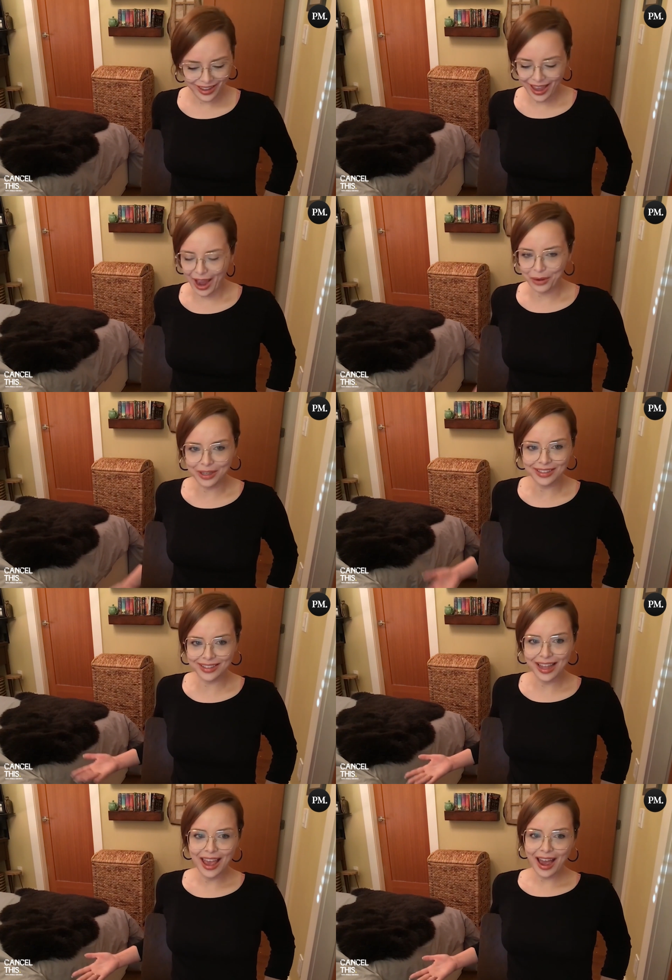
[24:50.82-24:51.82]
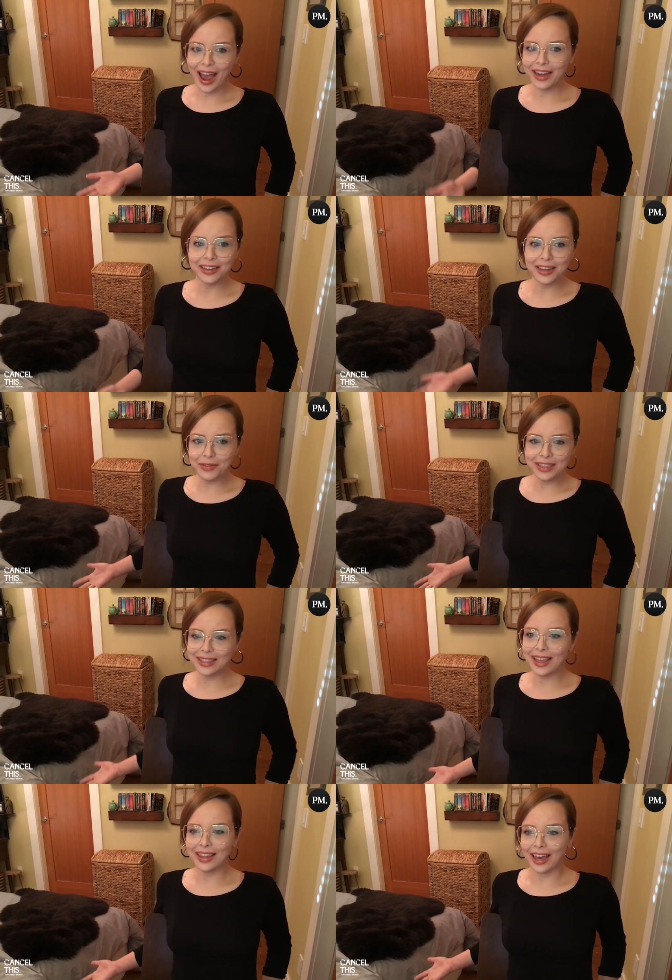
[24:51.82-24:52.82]
how is I didn't even
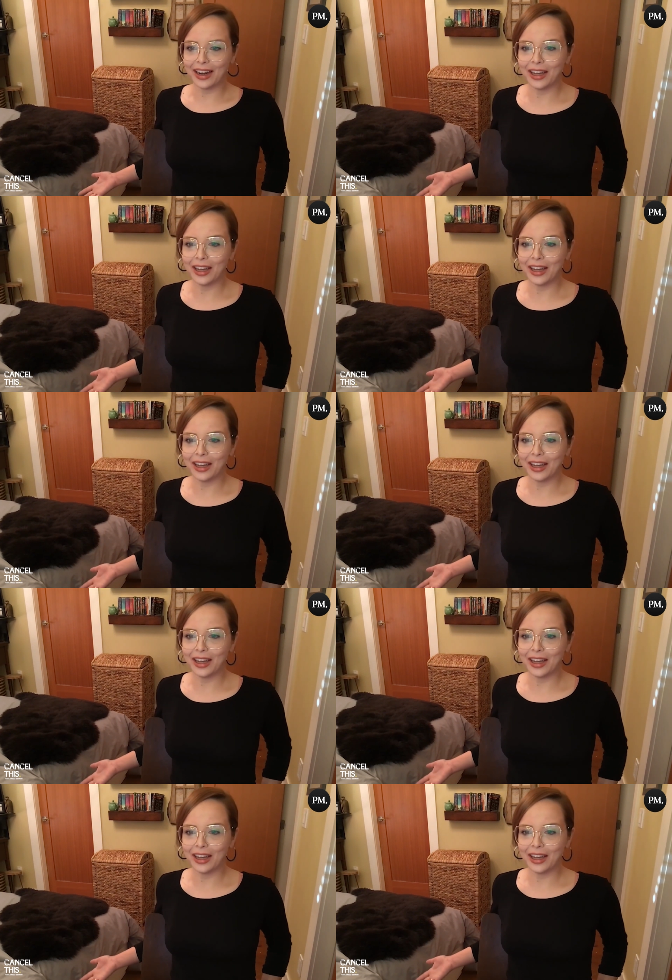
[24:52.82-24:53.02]
say that.